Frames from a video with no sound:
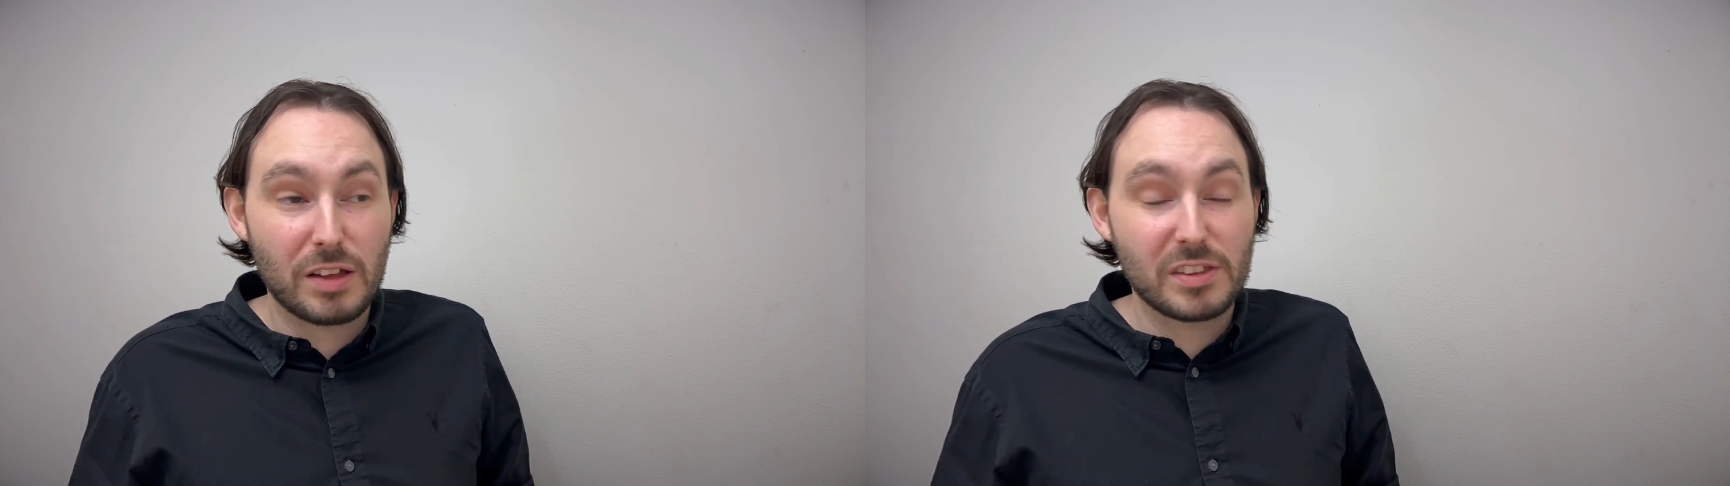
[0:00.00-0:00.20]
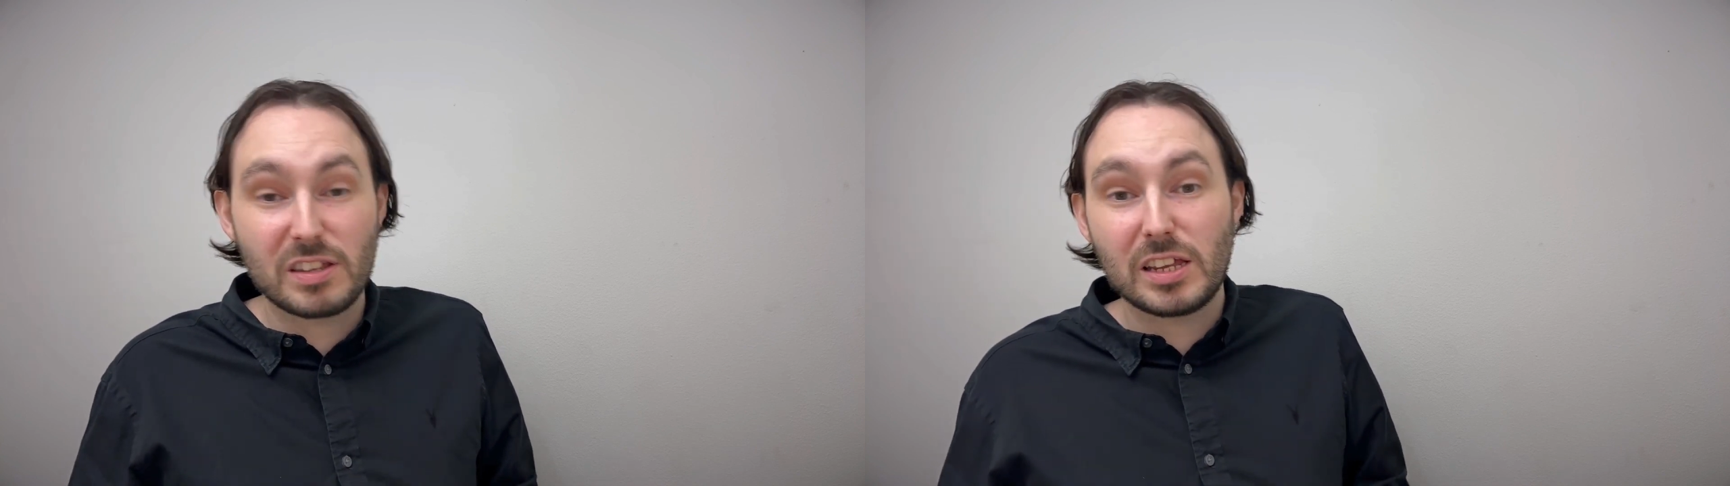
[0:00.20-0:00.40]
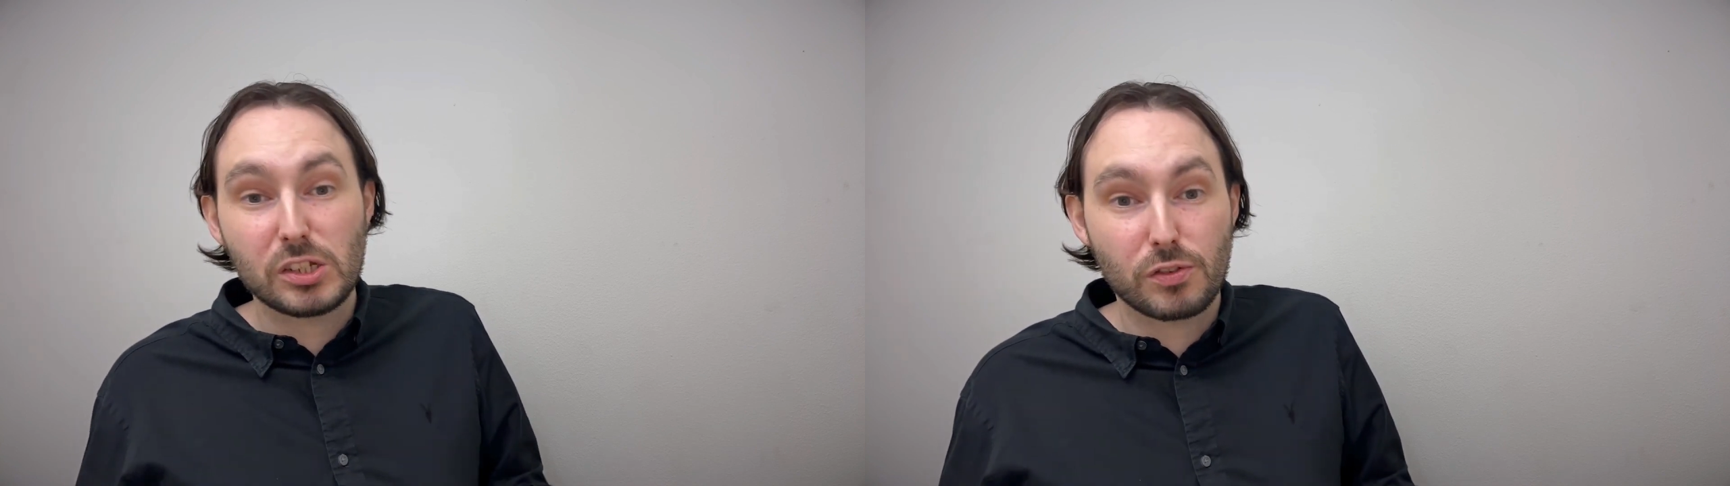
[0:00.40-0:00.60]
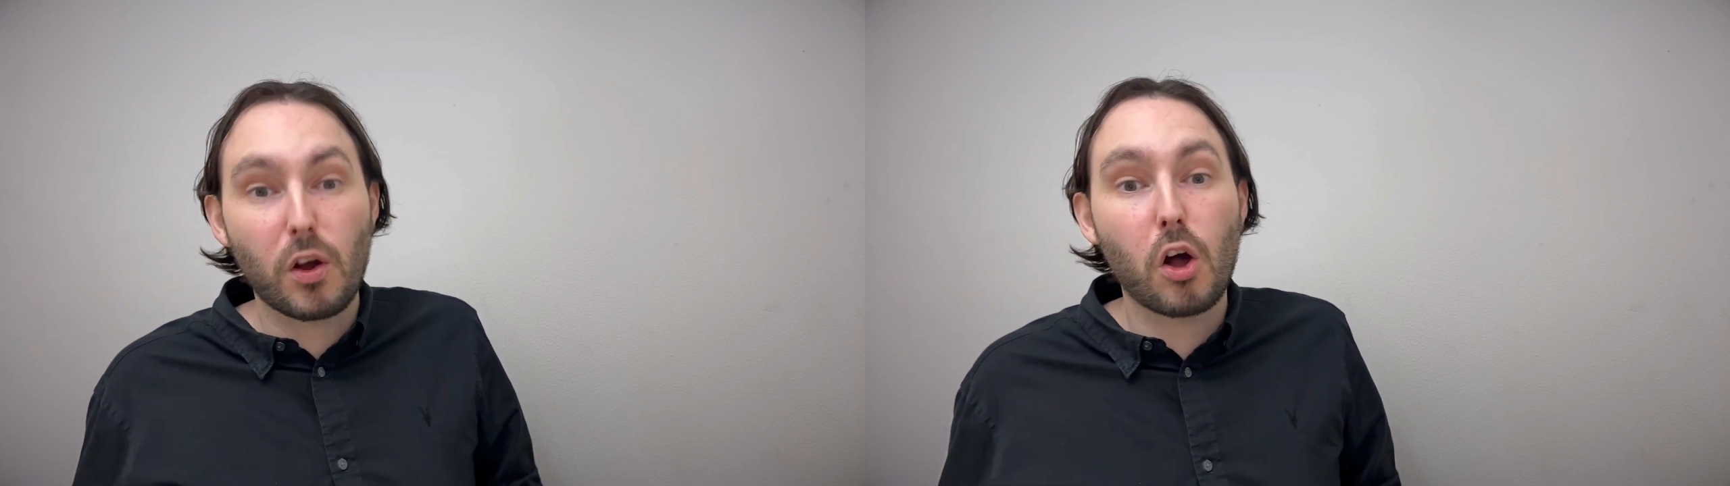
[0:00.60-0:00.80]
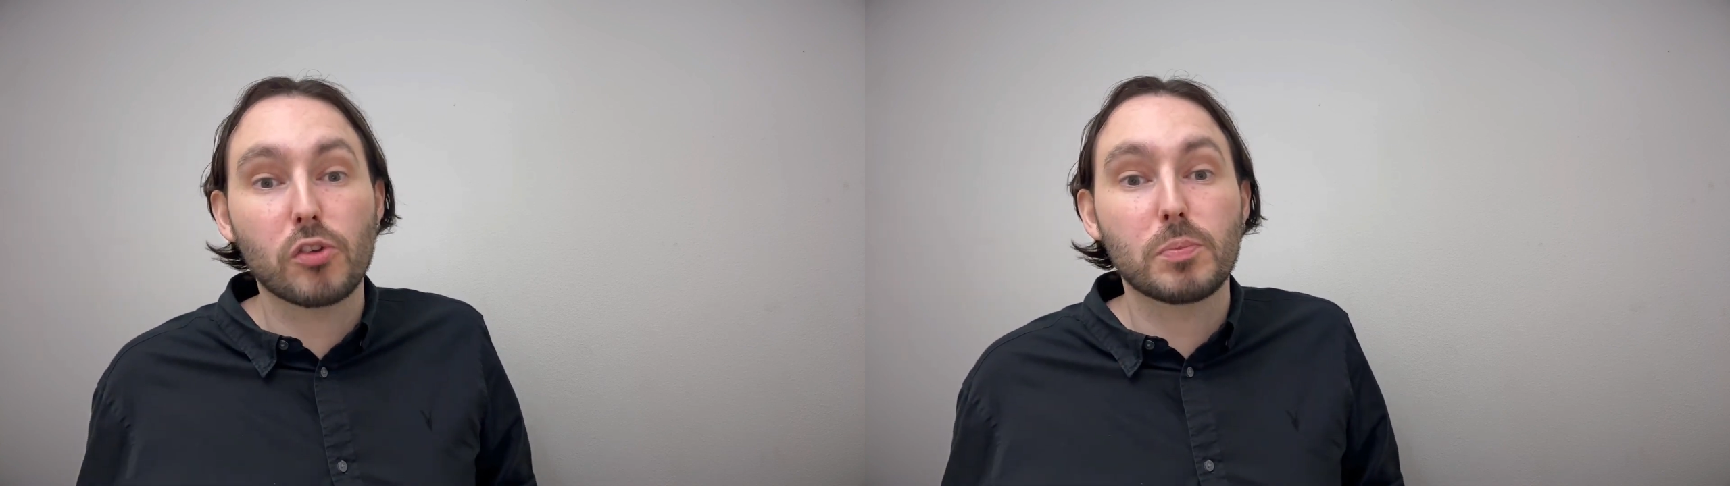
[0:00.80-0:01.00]
That's the nature of a
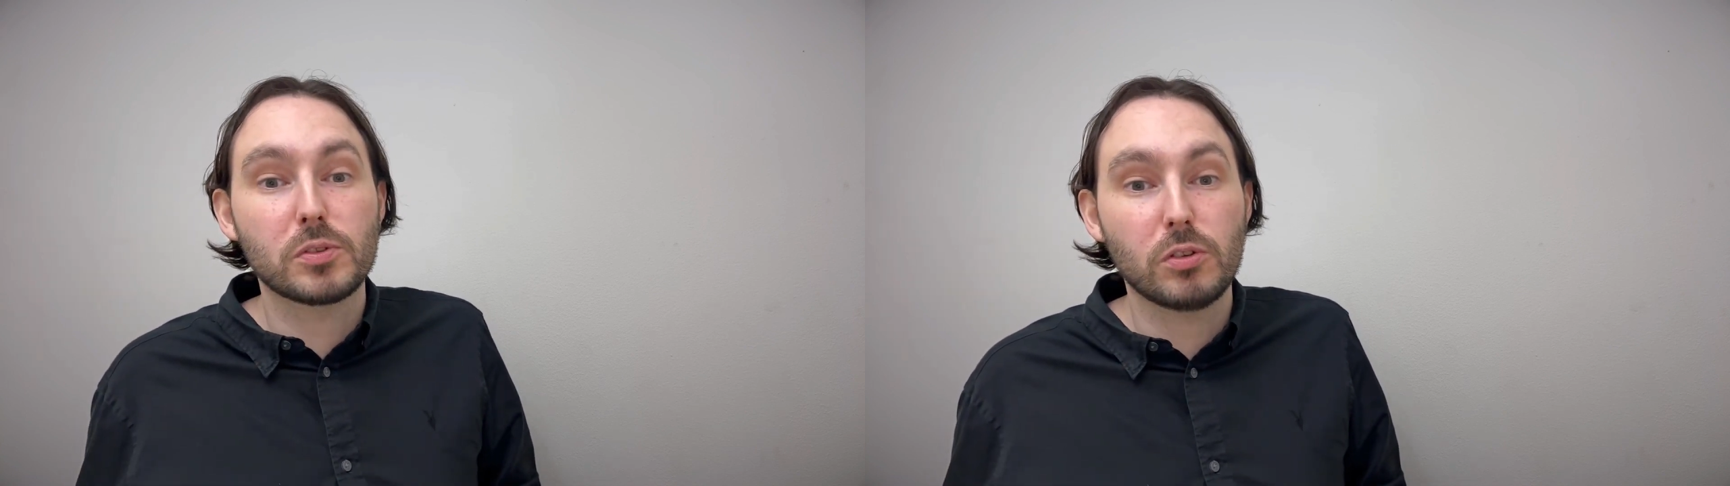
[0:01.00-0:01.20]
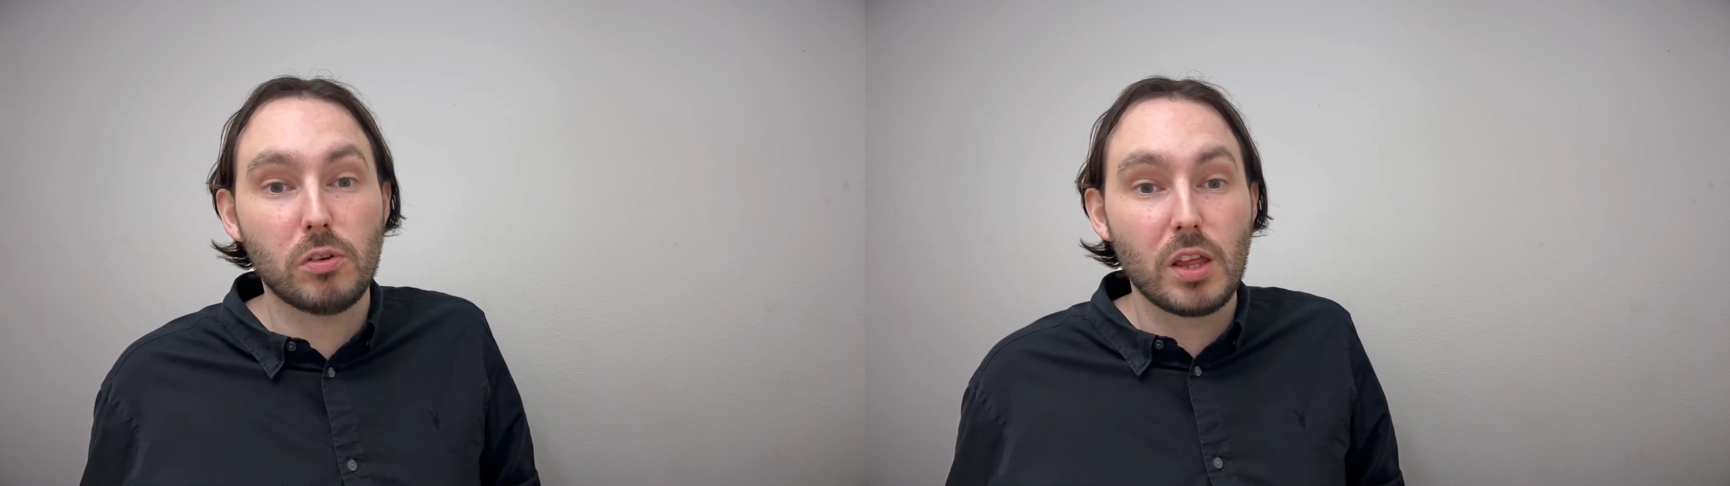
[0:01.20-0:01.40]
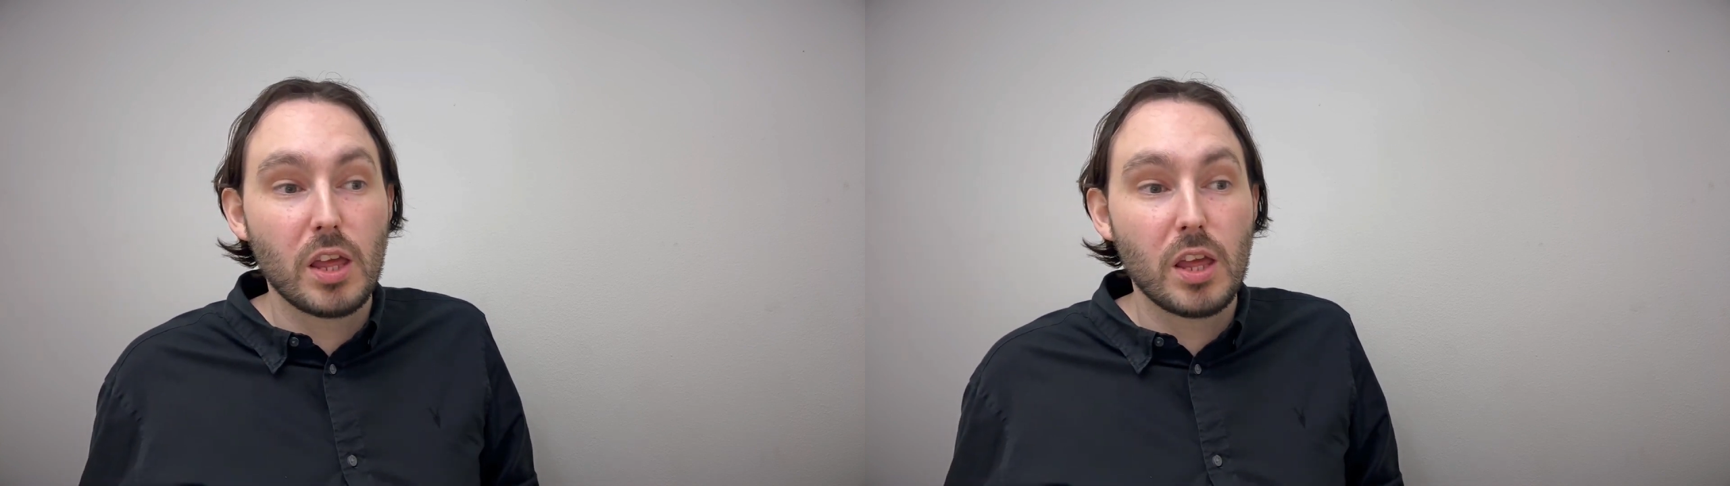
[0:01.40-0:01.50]
hospital.